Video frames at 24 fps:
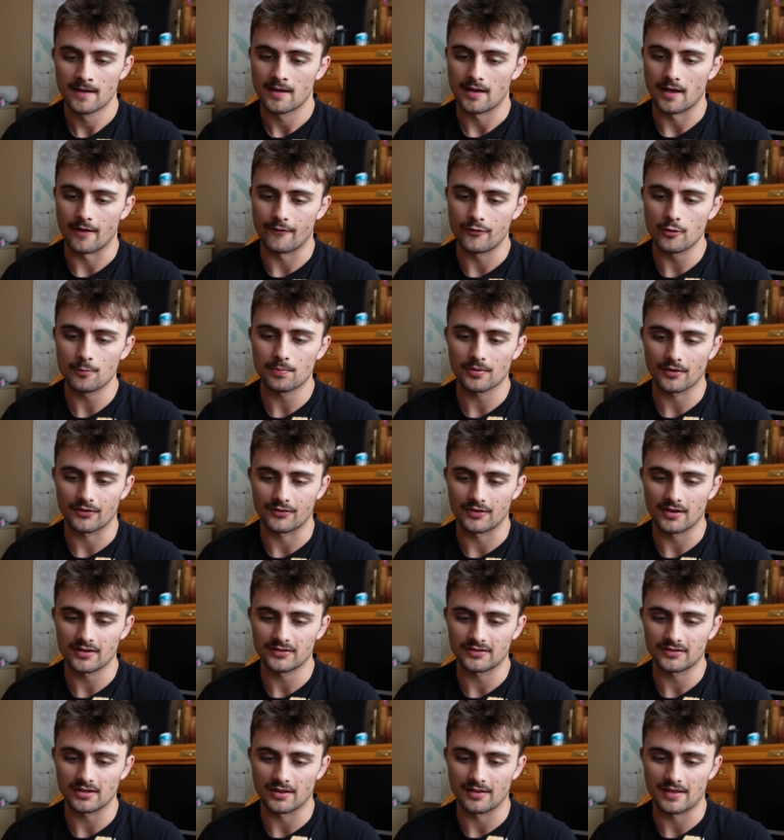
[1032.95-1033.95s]
If you
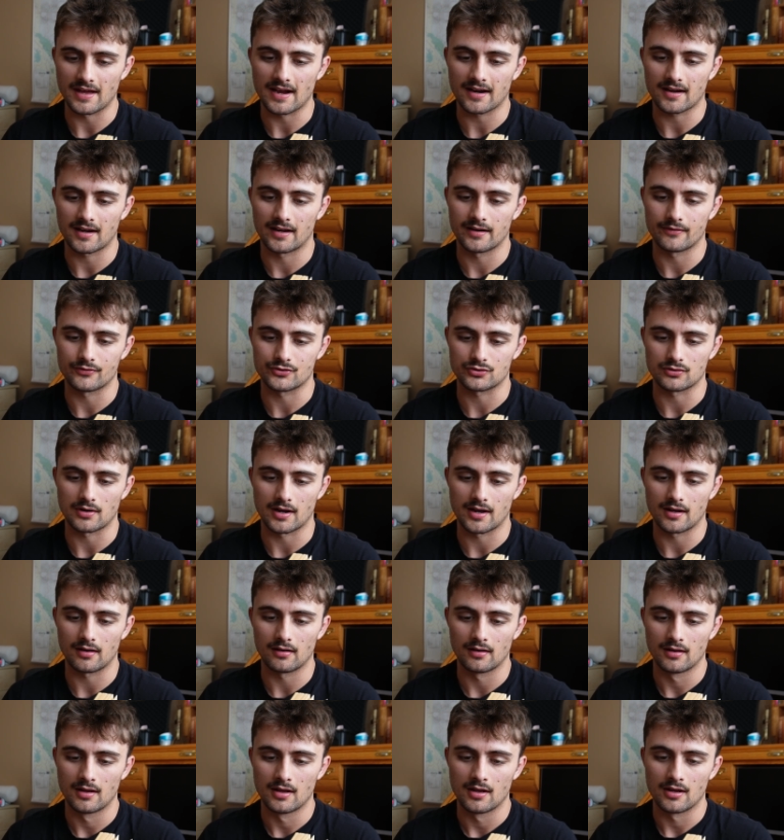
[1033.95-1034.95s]
persist in that kind of
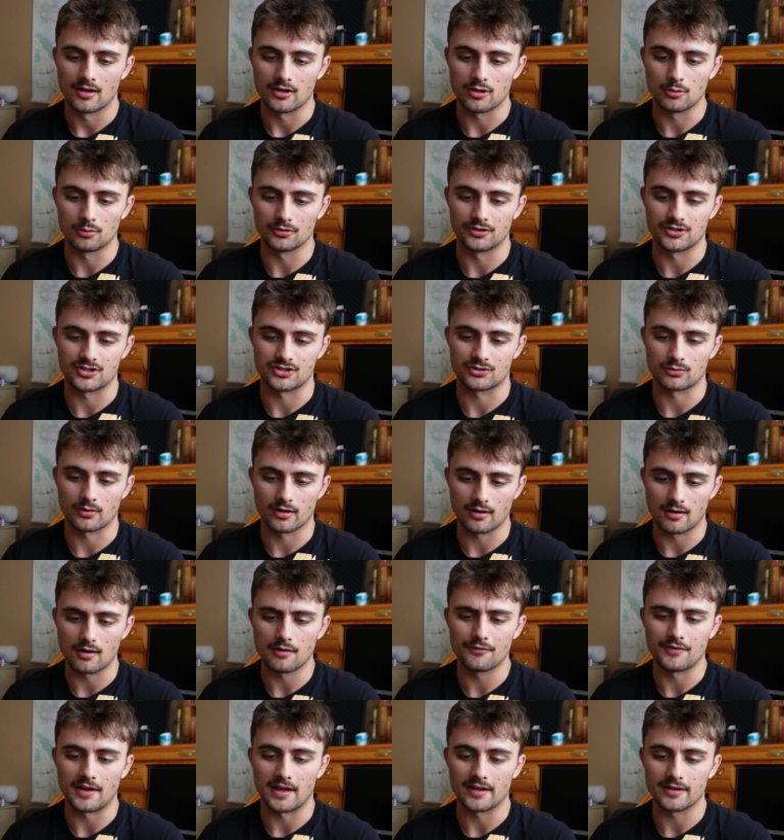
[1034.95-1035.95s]
trial, you will destroy
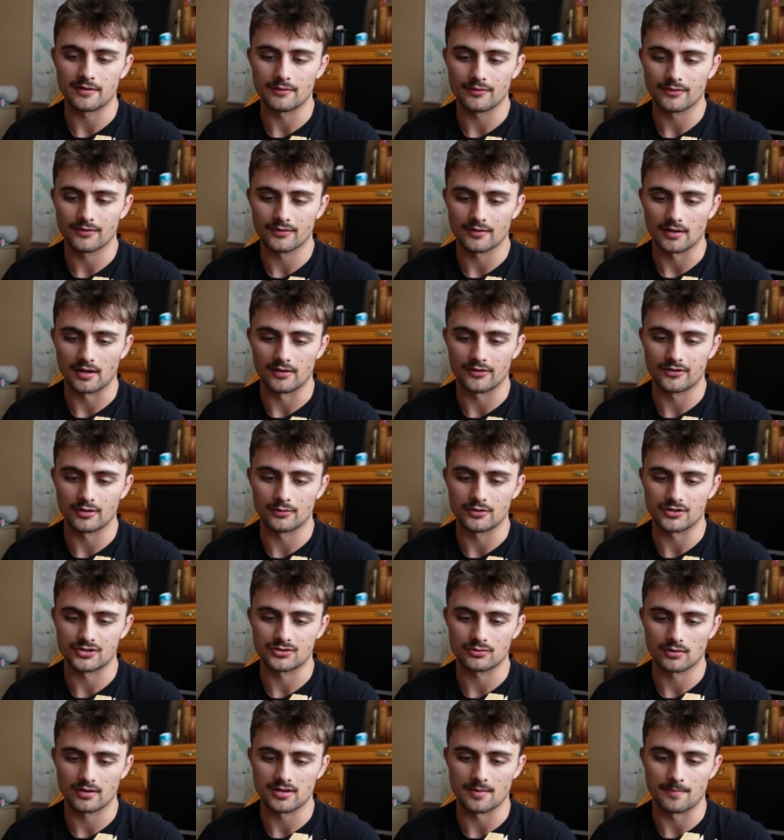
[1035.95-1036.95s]
all values, and so
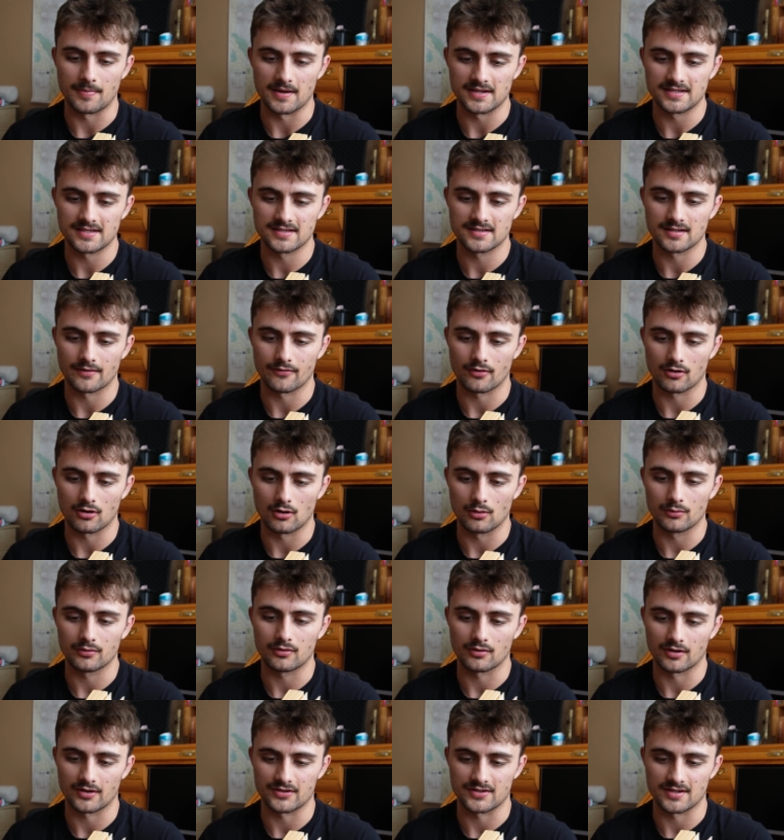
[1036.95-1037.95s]
destroy the basis of your own
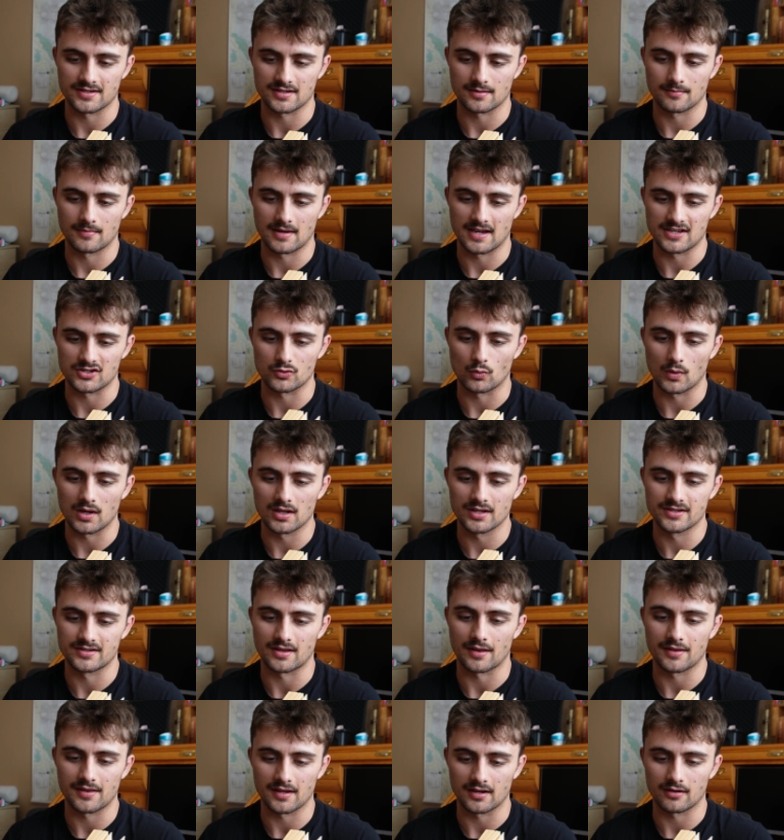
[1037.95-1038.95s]
criticism as well as
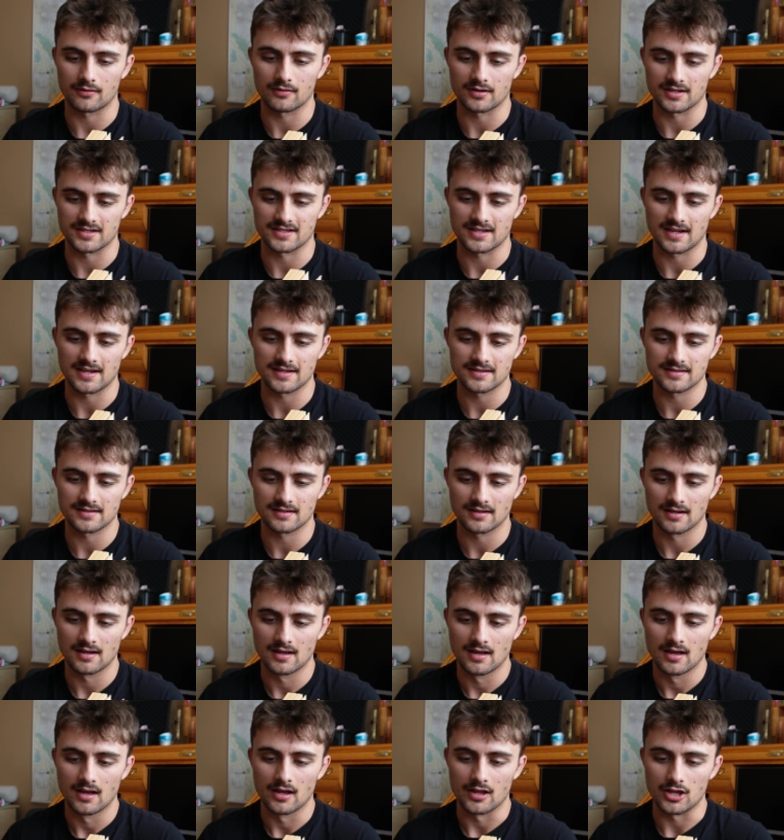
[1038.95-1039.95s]
the thing criticized.
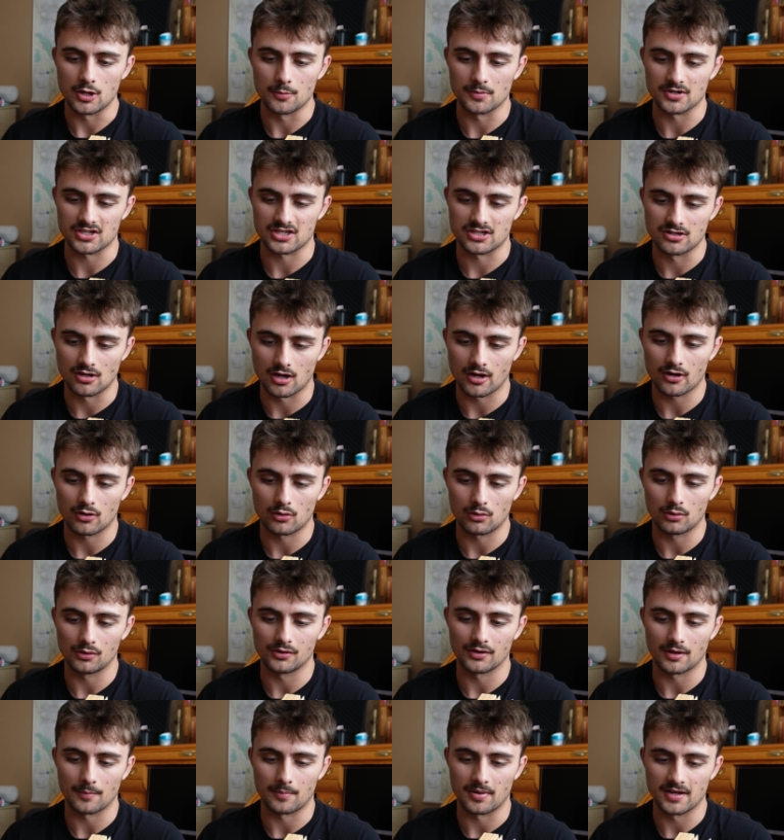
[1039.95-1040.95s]
You must not
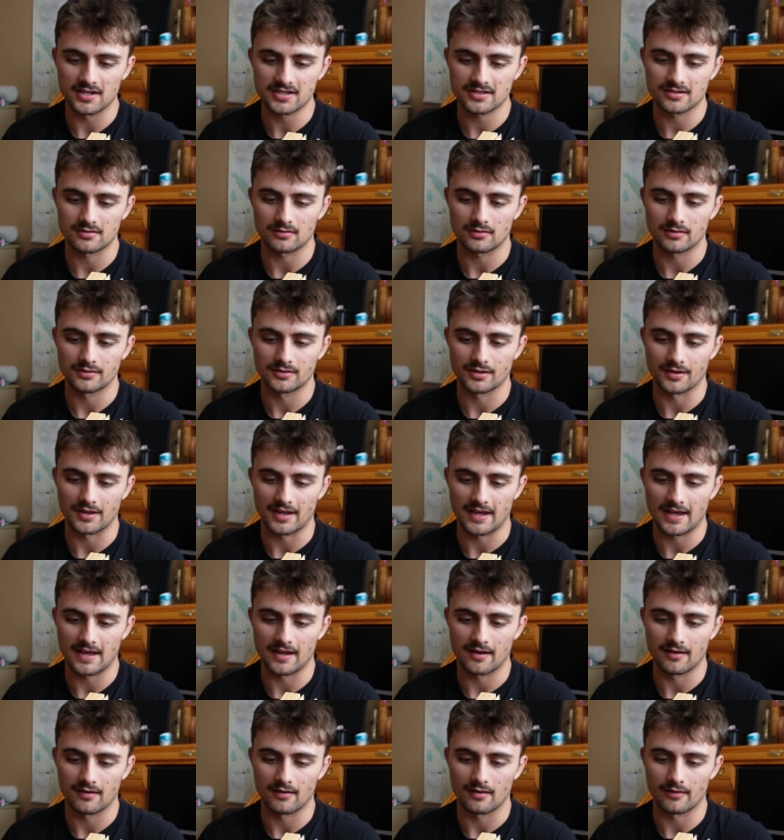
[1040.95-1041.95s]
hold a pistol to the
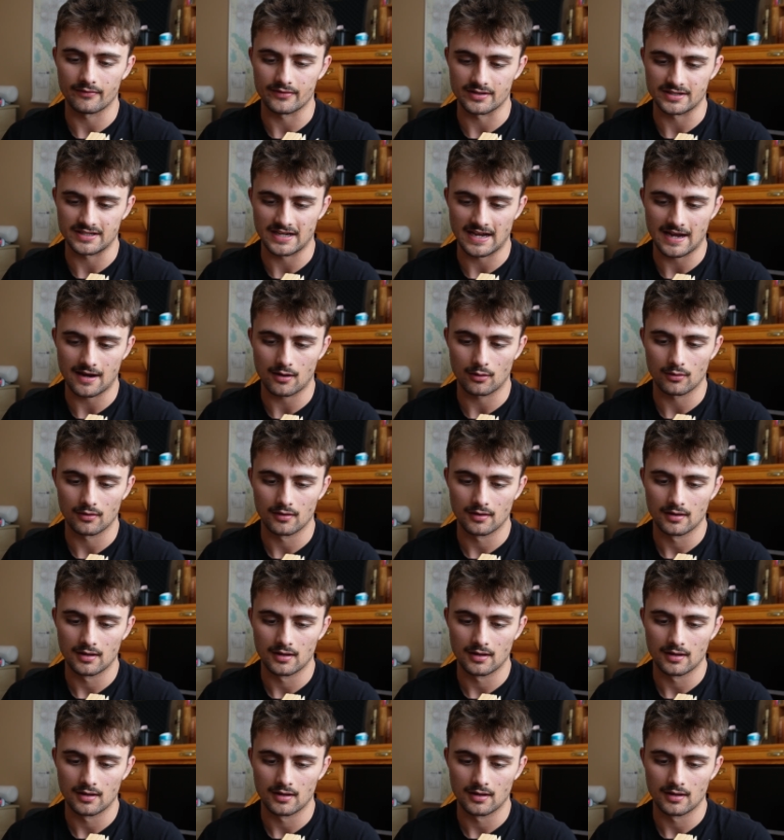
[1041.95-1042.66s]
head of the Tao.